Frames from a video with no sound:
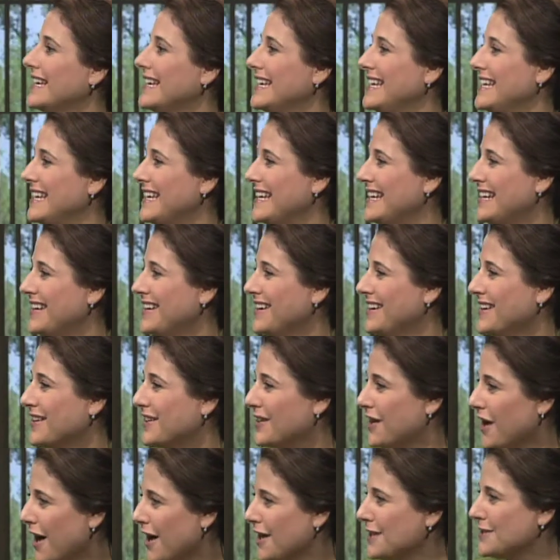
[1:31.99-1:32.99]
in
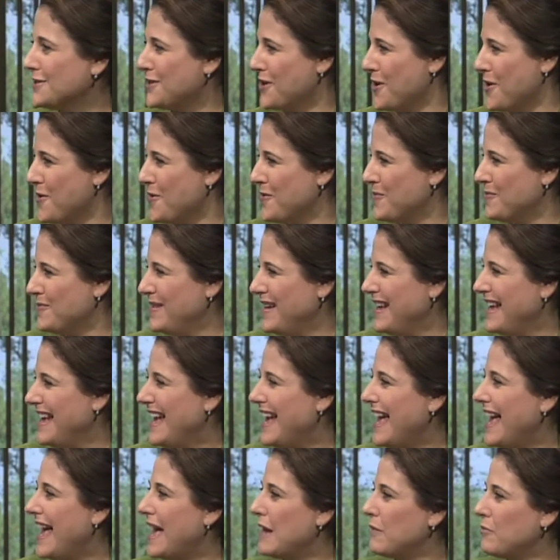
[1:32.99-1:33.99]
God's home.
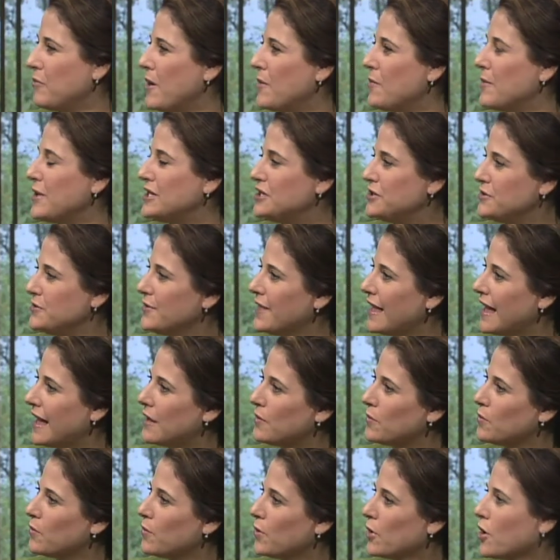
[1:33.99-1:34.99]
And when we do
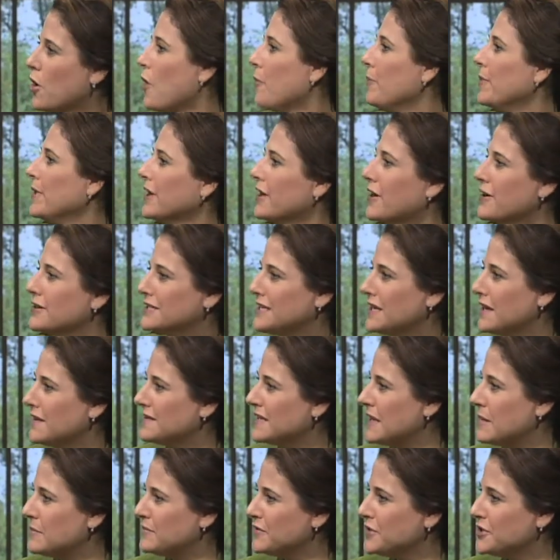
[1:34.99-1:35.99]
that, we're opening
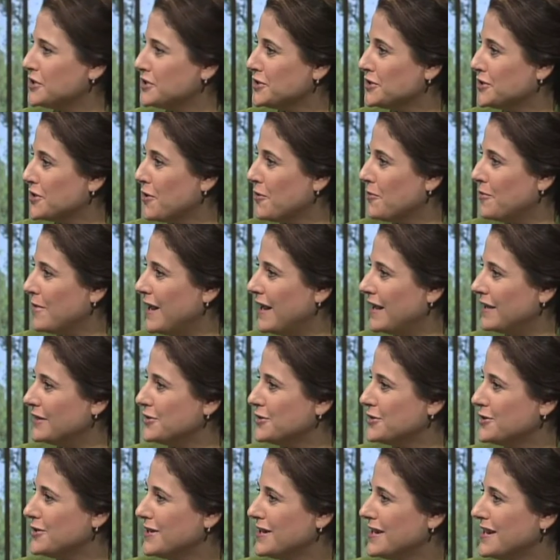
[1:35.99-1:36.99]
ourselves up to so
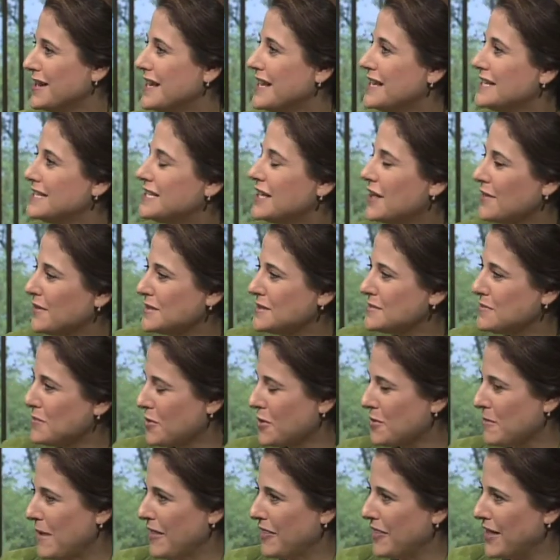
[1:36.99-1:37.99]
much. Tell us
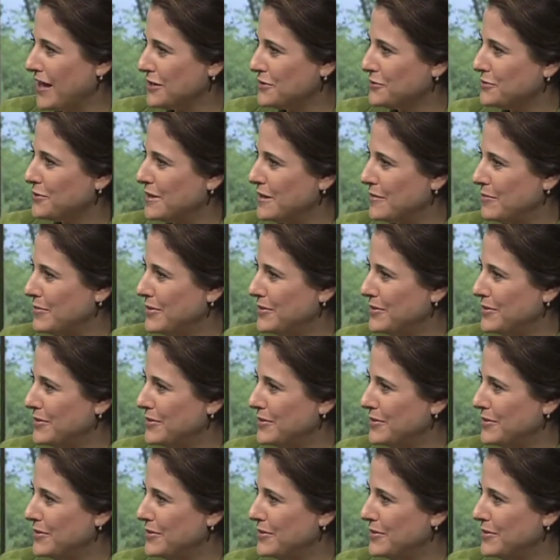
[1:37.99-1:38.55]
more about that trip.